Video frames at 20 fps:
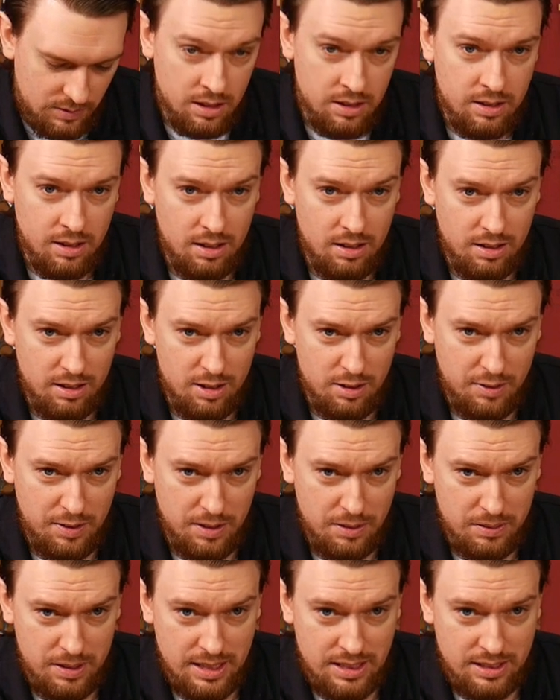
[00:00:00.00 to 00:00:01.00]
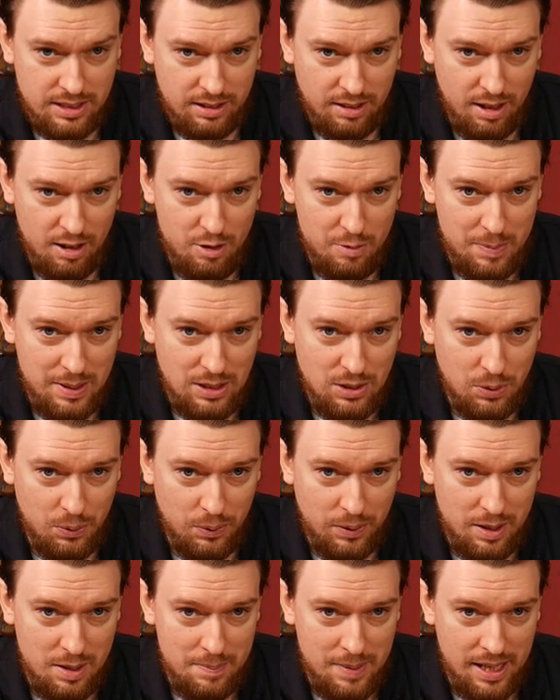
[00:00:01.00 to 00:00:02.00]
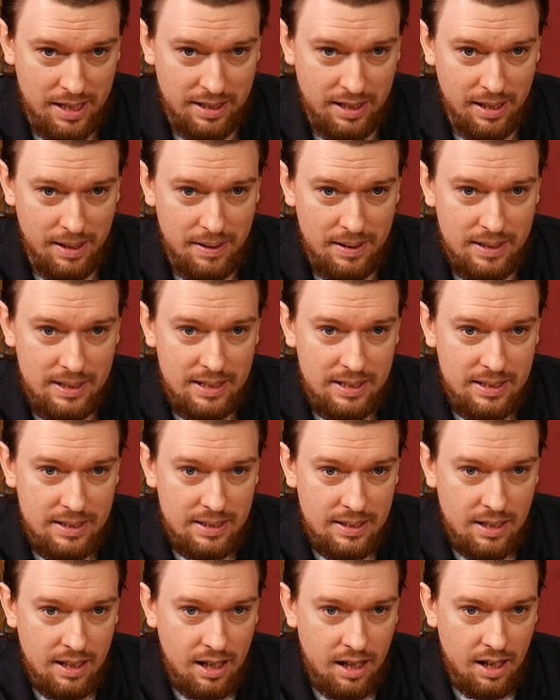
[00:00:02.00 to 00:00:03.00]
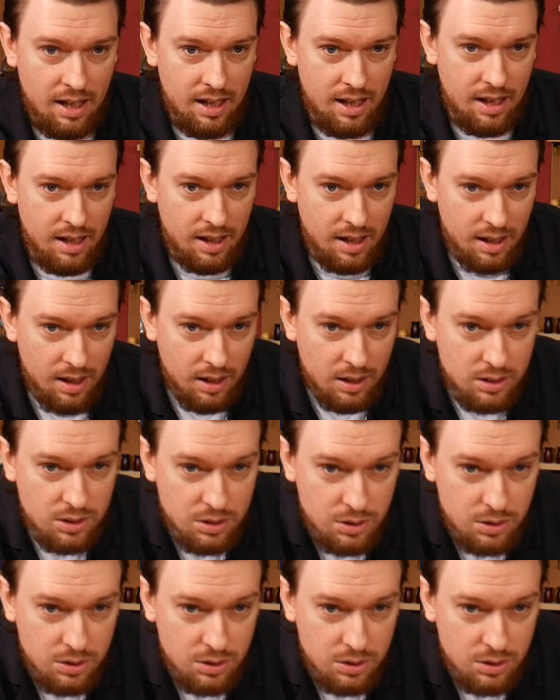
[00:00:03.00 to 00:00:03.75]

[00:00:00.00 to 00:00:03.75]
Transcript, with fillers: I know a lot of you on Instagram have been talking about that. Uh,